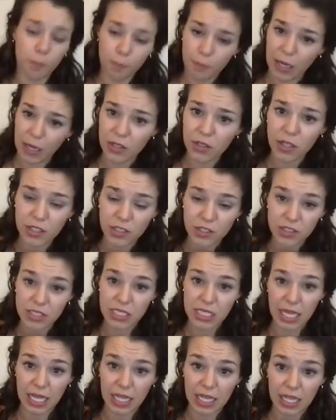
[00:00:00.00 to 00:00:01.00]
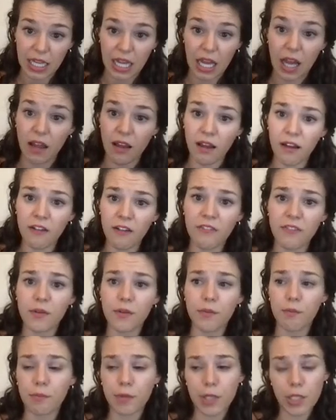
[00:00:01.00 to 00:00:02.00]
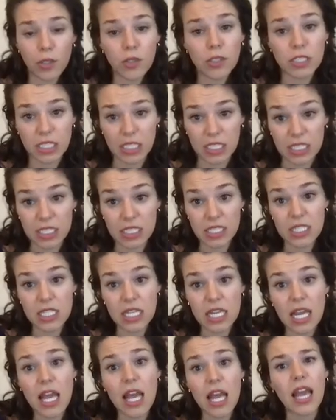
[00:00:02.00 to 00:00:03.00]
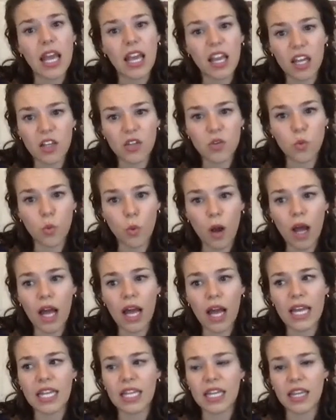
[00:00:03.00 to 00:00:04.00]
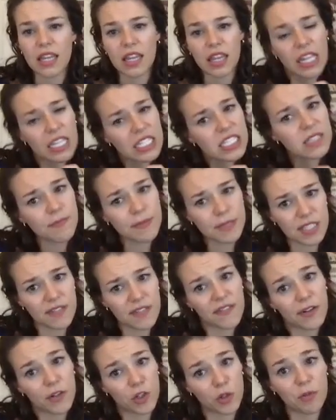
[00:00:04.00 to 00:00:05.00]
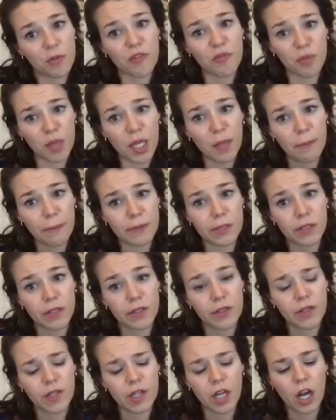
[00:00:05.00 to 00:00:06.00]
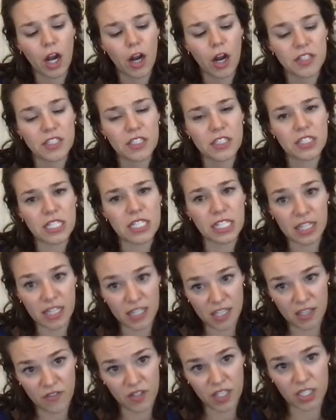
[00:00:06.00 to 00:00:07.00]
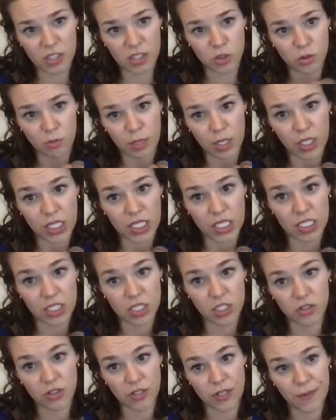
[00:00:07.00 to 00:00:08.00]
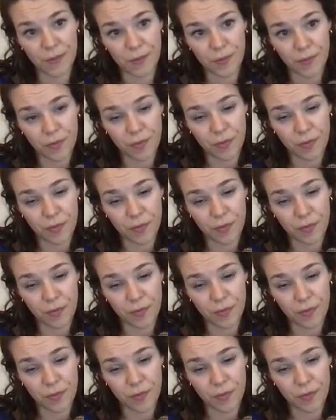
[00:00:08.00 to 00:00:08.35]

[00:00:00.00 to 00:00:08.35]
better understanding of Puritans and why this specific group of people are significant to American history.